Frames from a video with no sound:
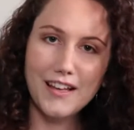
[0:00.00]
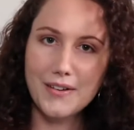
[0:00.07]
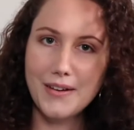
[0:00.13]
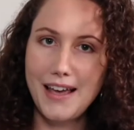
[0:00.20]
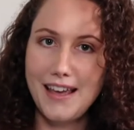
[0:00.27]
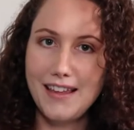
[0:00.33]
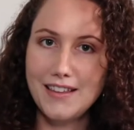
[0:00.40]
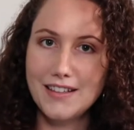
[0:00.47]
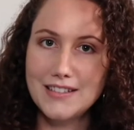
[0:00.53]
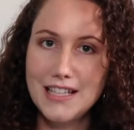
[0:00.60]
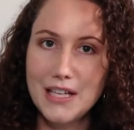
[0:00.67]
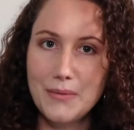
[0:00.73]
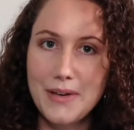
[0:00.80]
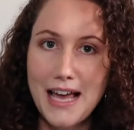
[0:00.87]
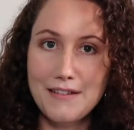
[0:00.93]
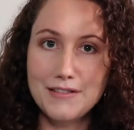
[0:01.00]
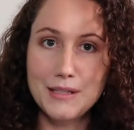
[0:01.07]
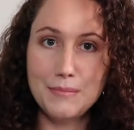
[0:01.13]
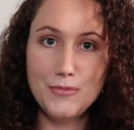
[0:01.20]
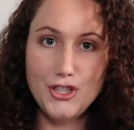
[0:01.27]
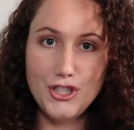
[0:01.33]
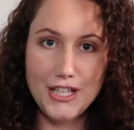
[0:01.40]
Okay, it looks like we have
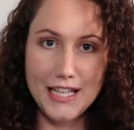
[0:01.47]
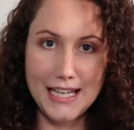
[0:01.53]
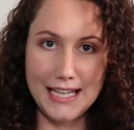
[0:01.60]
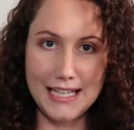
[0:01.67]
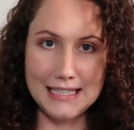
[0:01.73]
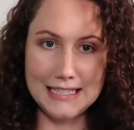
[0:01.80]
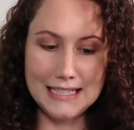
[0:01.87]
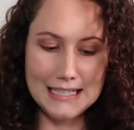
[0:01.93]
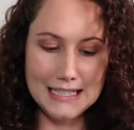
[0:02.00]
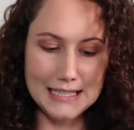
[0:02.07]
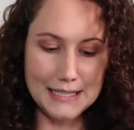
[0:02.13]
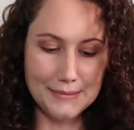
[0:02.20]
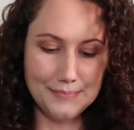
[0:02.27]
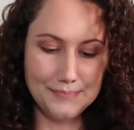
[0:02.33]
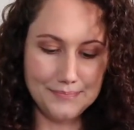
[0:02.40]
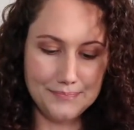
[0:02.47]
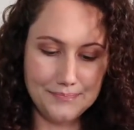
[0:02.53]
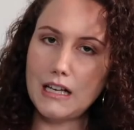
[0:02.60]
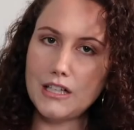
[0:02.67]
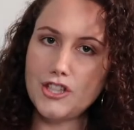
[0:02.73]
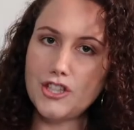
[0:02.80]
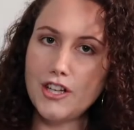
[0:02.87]
some jeans. I'm
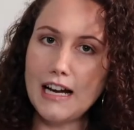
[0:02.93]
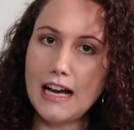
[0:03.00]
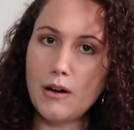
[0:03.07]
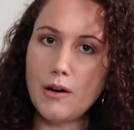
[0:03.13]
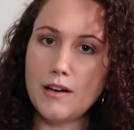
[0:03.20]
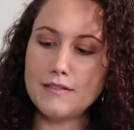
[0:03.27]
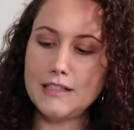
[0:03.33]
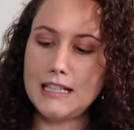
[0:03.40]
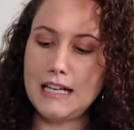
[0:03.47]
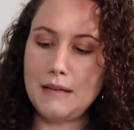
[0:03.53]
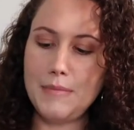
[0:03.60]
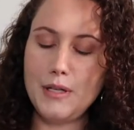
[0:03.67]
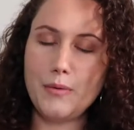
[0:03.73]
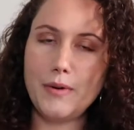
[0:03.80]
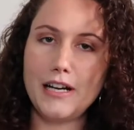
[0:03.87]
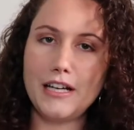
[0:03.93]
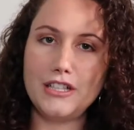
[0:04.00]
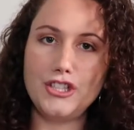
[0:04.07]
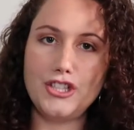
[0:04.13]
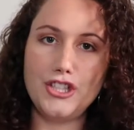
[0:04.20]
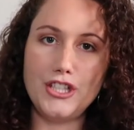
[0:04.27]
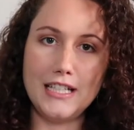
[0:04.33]
not sure how often I'd be
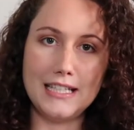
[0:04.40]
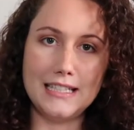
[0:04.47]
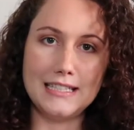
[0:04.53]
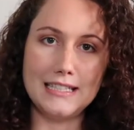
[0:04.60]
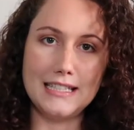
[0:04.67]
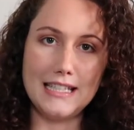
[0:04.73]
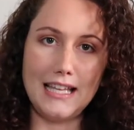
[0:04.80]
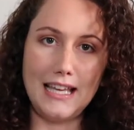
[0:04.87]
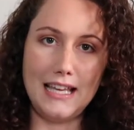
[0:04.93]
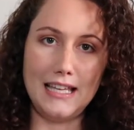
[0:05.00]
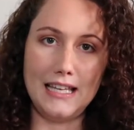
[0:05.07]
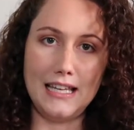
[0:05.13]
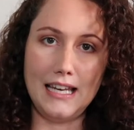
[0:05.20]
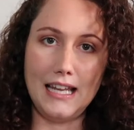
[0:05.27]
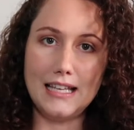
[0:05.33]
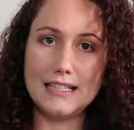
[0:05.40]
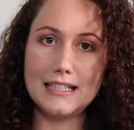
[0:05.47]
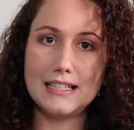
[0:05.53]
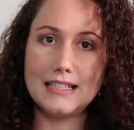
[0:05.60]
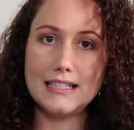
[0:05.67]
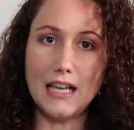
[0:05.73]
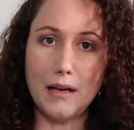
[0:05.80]
wearing jeans in
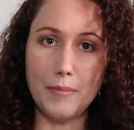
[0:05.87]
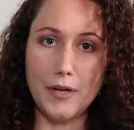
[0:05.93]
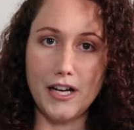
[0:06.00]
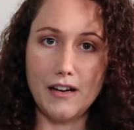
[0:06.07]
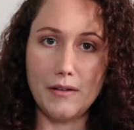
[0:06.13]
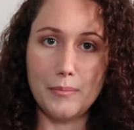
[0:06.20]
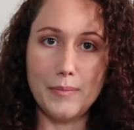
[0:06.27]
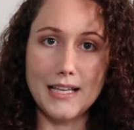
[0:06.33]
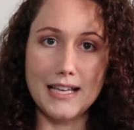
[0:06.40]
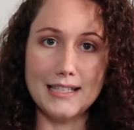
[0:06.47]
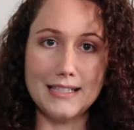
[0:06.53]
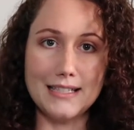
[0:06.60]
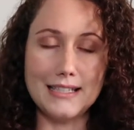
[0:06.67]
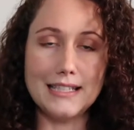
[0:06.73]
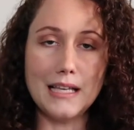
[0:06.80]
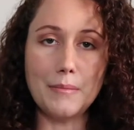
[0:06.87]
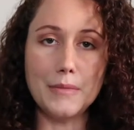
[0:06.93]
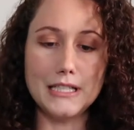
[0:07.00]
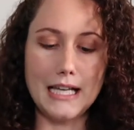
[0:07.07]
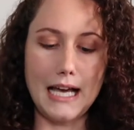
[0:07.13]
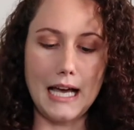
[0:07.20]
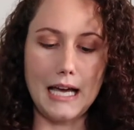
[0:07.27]
summer because it's
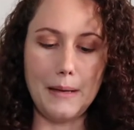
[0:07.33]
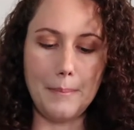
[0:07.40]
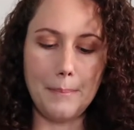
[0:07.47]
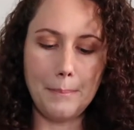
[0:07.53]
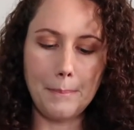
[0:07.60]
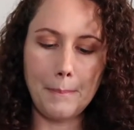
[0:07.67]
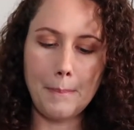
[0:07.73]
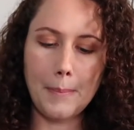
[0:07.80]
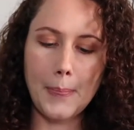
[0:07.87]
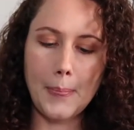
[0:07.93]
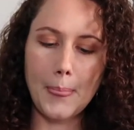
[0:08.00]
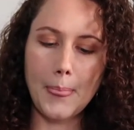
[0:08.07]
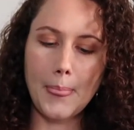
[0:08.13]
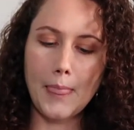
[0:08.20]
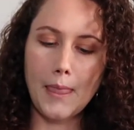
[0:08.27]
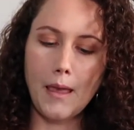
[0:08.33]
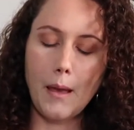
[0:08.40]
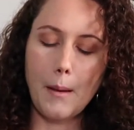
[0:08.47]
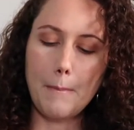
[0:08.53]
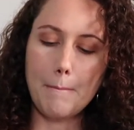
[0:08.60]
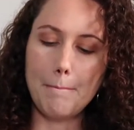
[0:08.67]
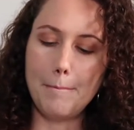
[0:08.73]
summertime,
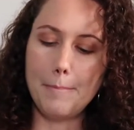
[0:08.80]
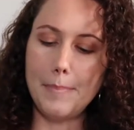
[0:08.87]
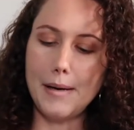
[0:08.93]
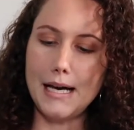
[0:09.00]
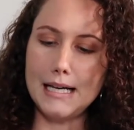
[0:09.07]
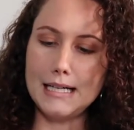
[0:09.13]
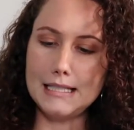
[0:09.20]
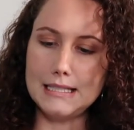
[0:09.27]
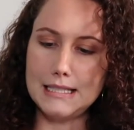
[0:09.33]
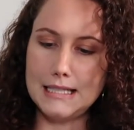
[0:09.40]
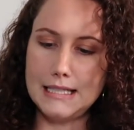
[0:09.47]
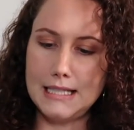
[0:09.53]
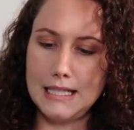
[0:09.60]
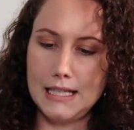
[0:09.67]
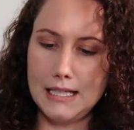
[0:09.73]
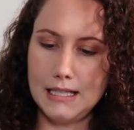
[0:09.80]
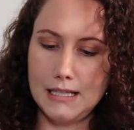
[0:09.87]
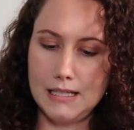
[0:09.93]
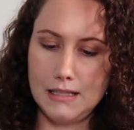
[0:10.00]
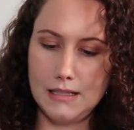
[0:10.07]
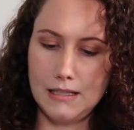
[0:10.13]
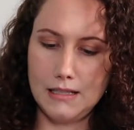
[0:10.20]
but
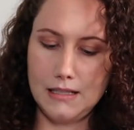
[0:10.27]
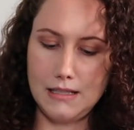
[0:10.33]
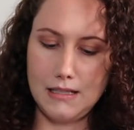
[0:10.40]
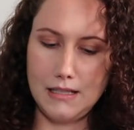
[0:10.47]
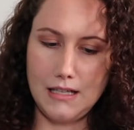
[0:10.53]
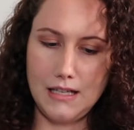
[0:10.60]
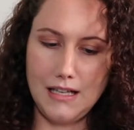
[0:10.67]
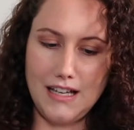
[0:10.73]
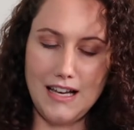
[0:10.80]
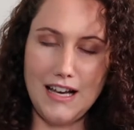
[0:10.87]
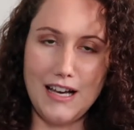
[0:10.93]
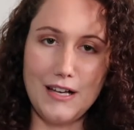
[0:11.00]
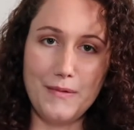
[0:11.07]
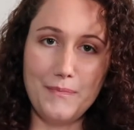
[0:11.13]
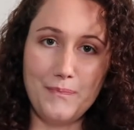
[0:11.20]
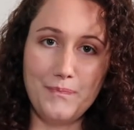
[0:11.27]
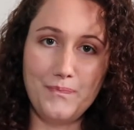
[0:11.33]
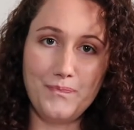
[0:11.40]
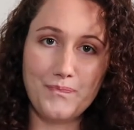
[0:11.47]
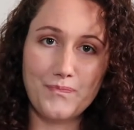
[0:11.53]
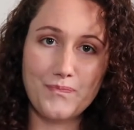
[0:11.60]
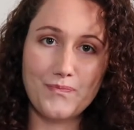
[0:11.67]

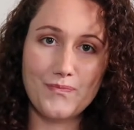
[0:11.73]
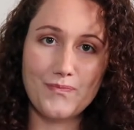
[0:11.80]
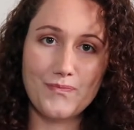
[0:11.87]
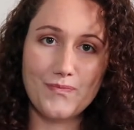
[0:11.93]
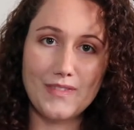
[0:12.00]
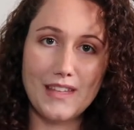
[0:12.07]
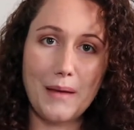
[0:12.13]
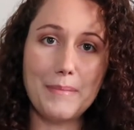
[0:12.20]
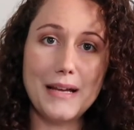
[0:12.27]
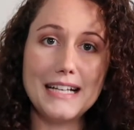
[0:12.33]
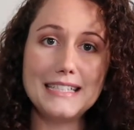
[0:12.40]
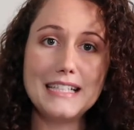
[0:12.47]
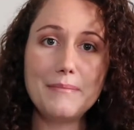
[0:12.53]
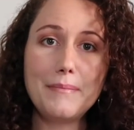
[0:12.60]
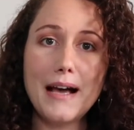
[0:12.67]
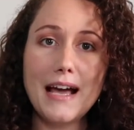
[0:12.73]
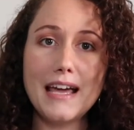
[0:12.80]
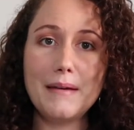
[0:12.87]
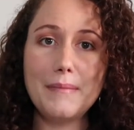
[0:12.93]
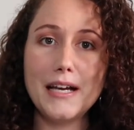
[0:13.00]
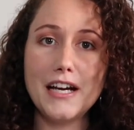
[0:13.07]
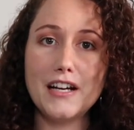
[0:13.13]
I did buy
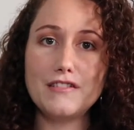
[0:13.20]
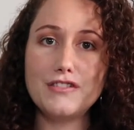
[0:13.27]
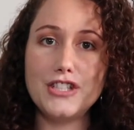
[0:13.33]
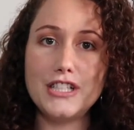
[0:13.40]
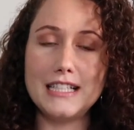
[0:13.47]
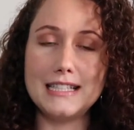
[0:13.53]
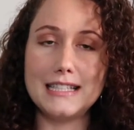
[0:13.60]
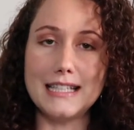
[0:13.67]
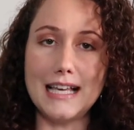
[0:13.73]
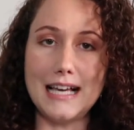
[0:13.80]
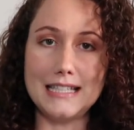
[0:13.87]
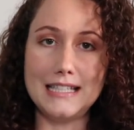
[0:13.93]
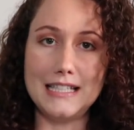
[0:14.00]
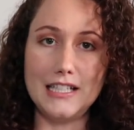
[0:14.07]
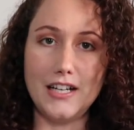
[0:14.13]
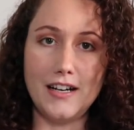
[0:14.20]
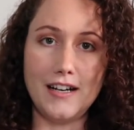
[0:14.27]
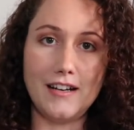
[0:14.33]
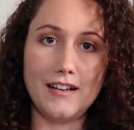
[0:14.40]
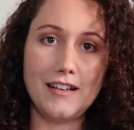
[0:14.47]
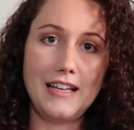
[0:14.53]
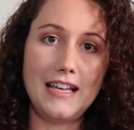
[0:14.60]
a pair of jeans last
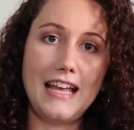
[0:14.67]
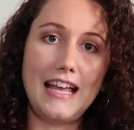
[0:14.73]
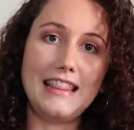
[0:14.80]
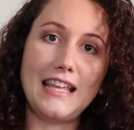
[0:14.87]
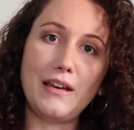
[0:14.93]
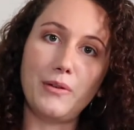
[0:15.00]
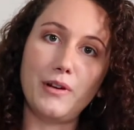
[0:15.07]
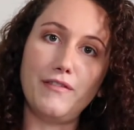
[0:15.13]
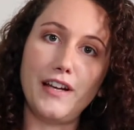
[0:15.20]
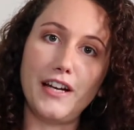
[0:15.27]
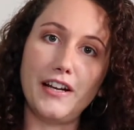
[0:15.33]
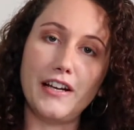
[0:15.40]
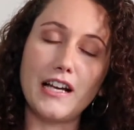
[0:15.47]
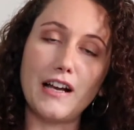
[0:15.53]
year and they were very